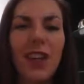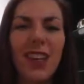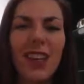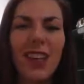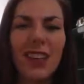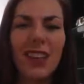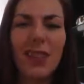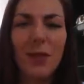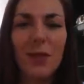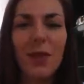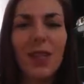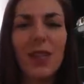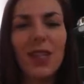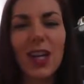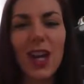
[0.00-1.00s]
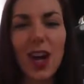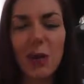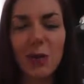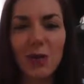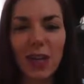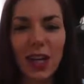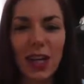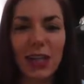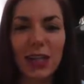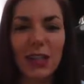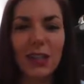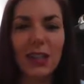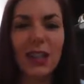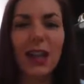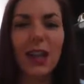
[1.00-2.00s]
some of the top signs
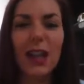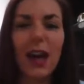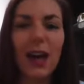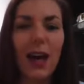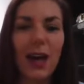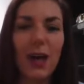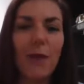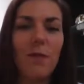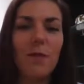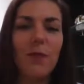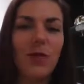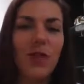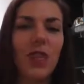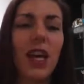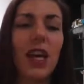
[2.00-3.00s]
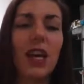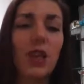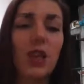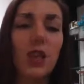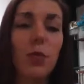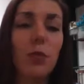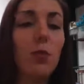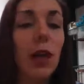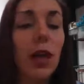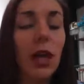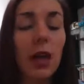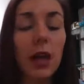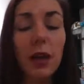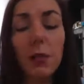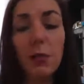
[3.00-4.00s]
um, that you
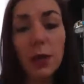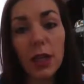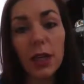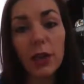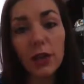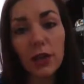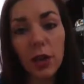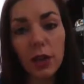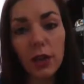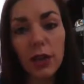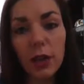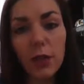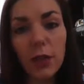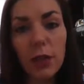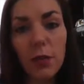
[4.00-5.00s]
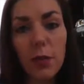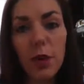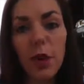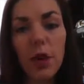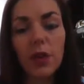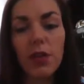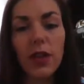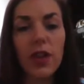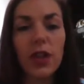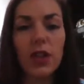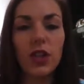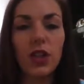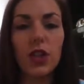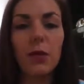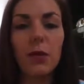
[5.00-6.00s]
may be struggling with a pornography
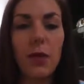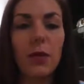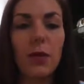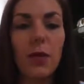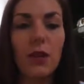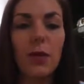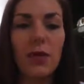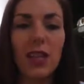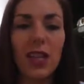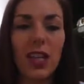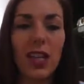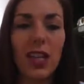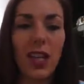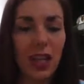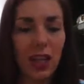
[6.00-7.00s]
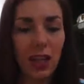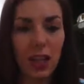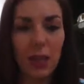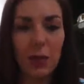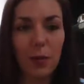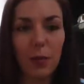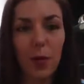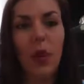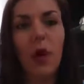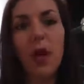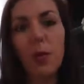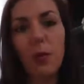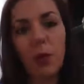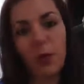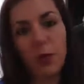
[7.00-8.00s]
addiction, and maybe you need a little bit more help
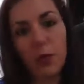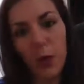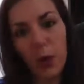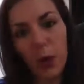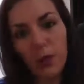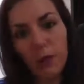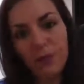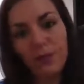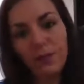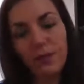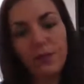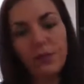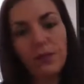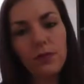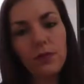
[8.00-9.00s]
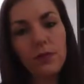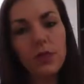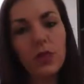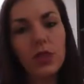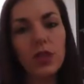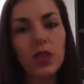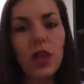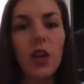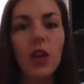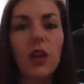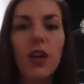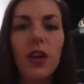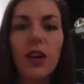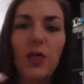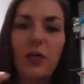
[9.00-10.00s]
or support. So,
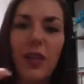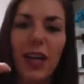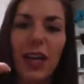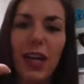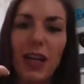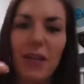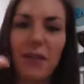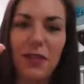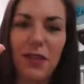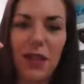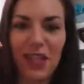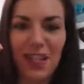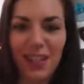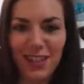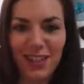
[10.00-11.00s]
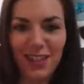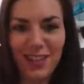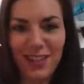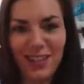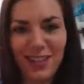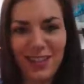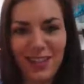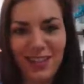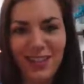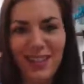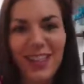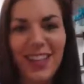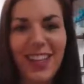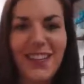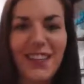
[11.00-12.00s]
five things
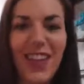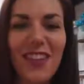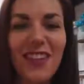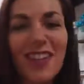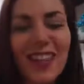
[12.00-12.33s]
Five things